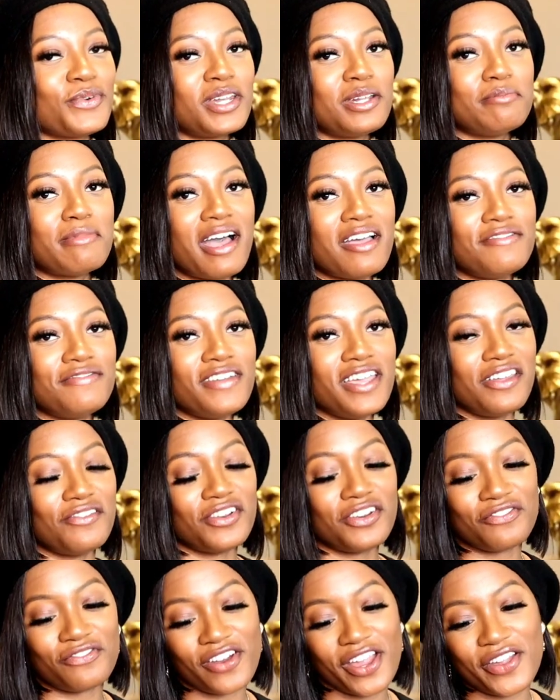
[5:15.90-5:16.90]
one of my
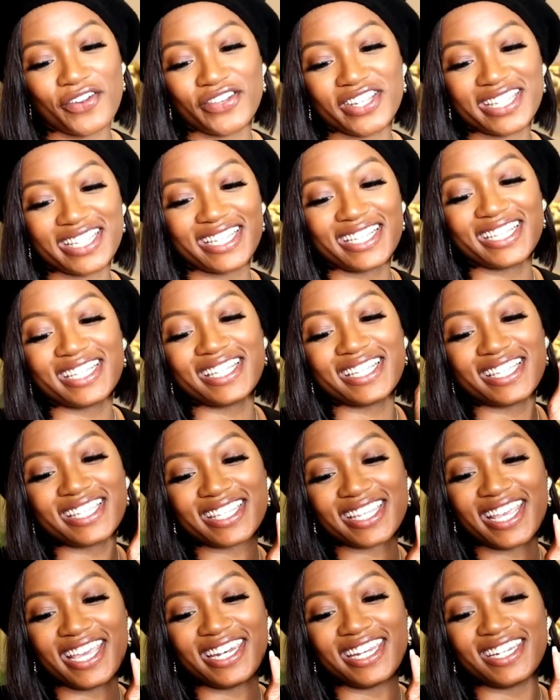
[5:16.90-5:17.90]
favorite
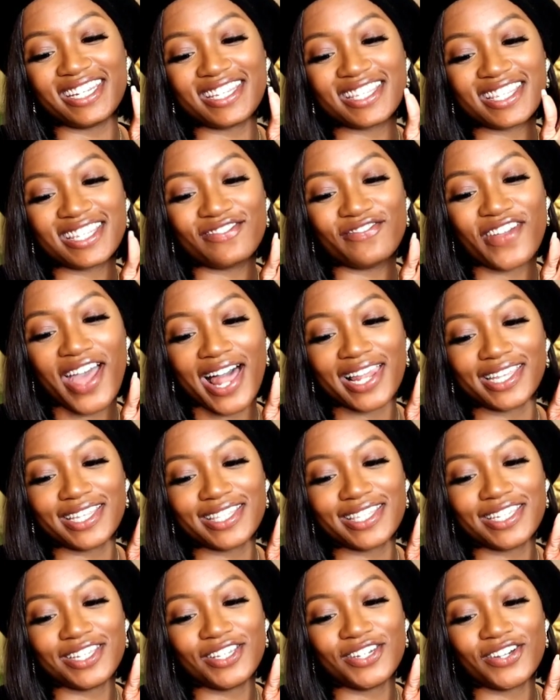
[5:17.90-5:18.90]
fragrances, and it is the
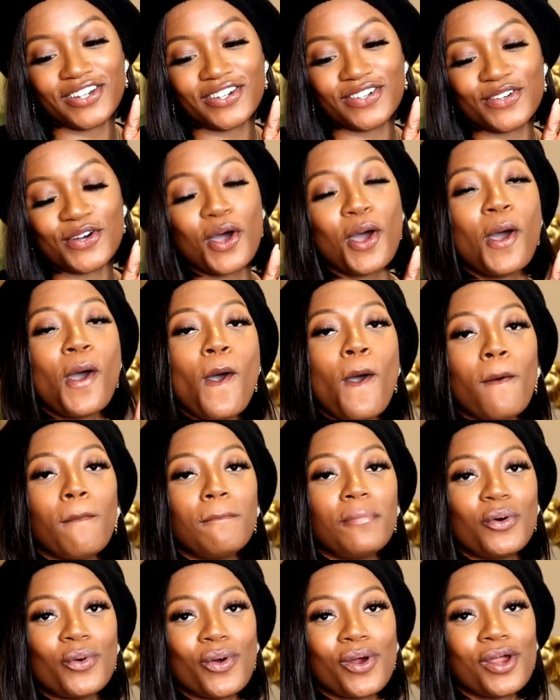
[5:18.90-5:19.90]
Valentino
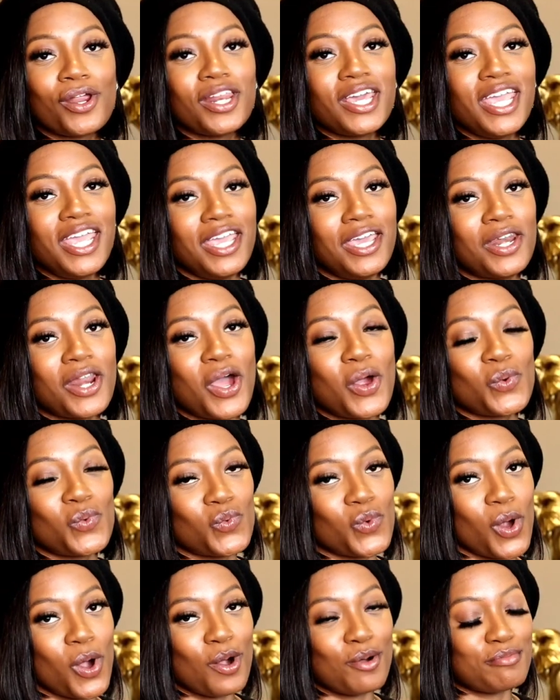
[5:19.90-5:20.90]
Born in
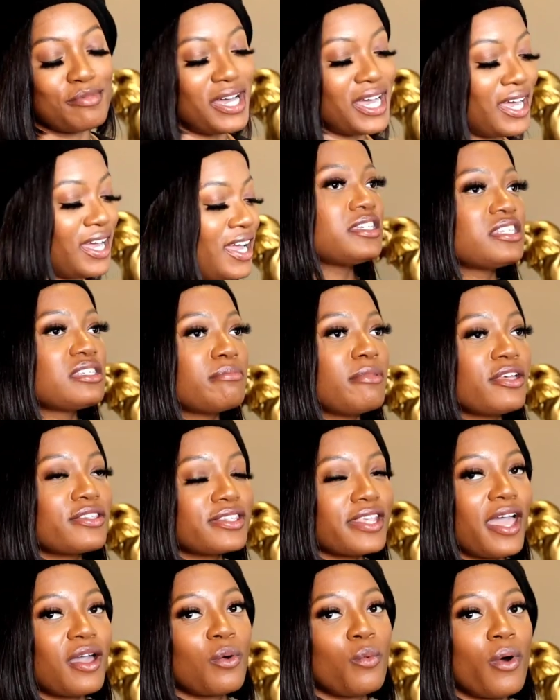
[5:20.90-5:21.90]
Roma. This
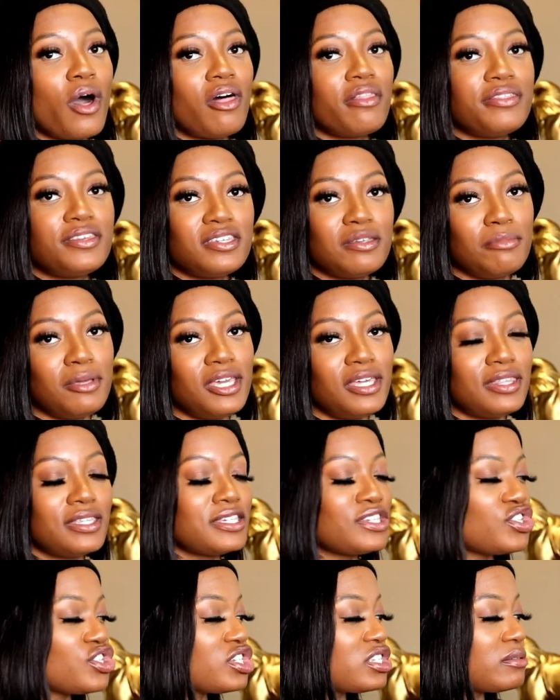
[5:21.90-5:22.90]
smells like wealth to me.
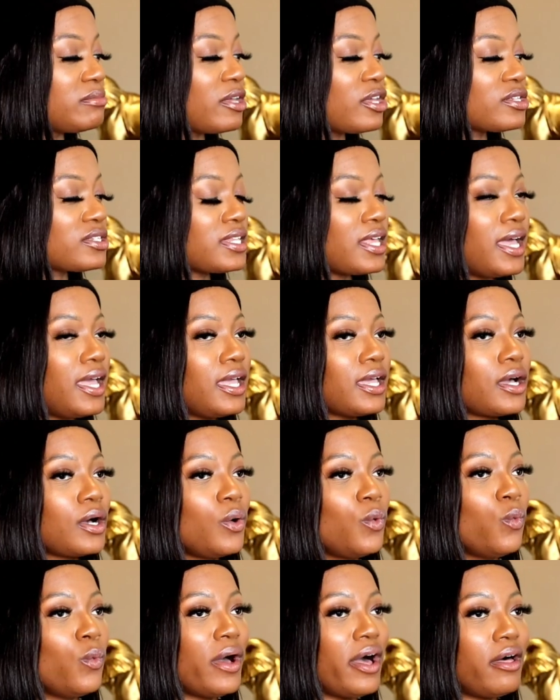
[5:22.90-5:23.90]
This just smells like
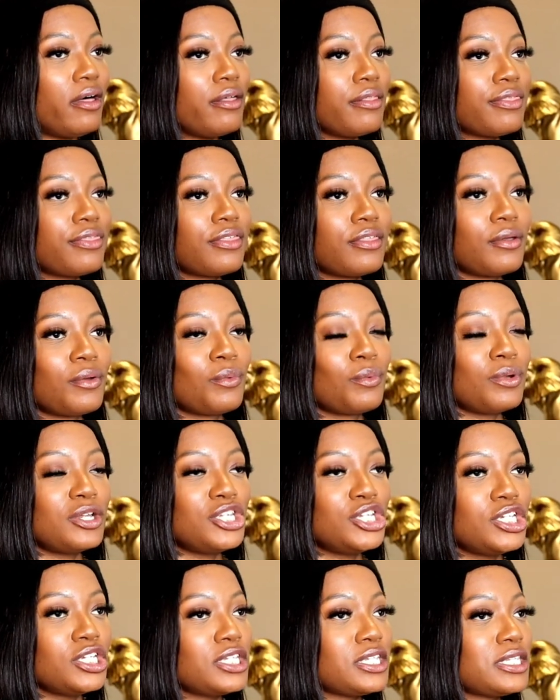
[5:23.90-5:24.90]
wealth,
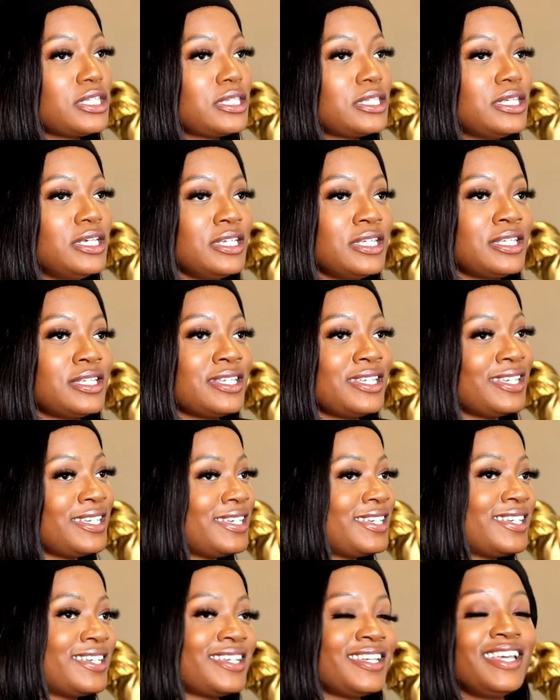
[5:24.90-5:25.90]
riches,
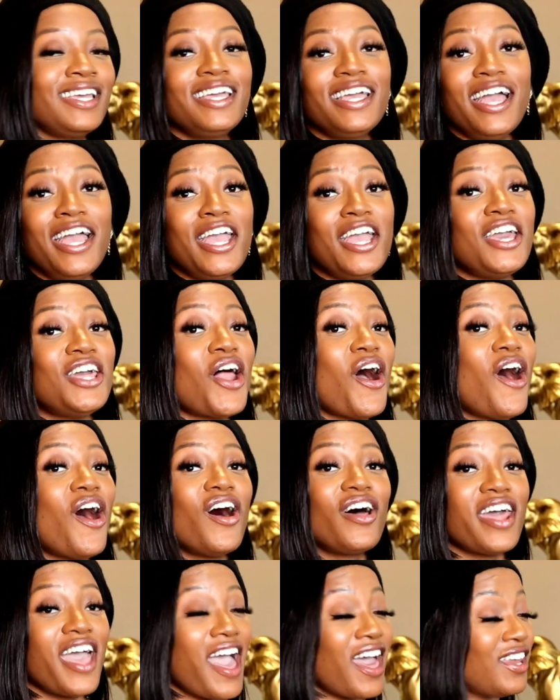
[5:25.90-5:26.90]
and
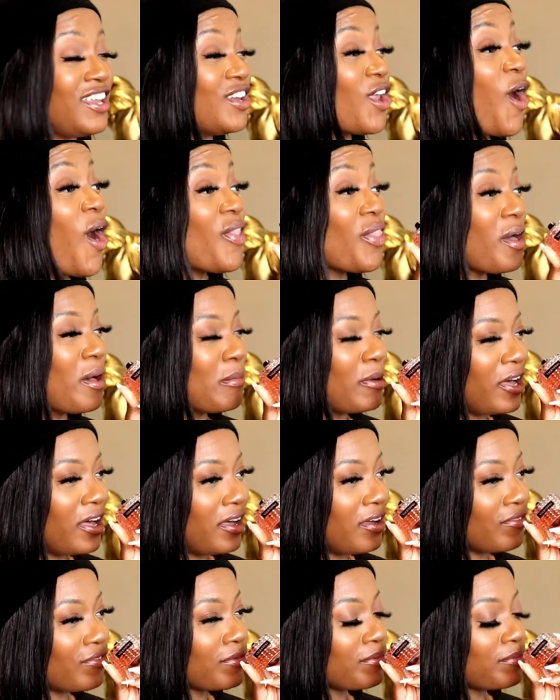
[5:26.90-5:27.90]
all that, and all the
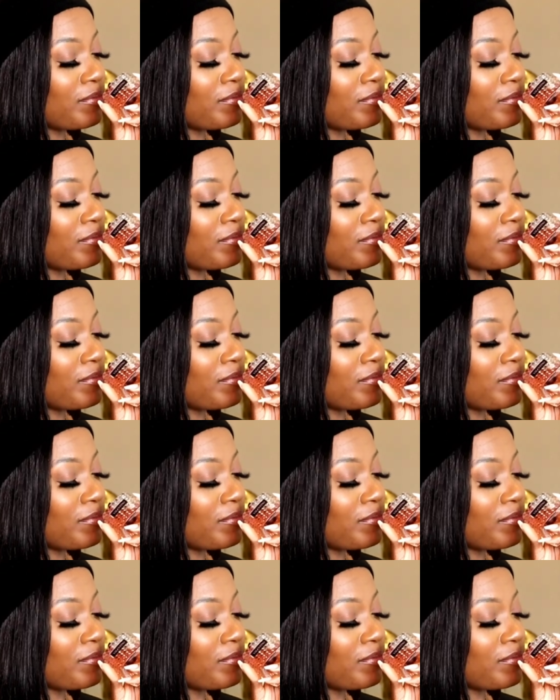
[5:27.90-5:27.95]
above.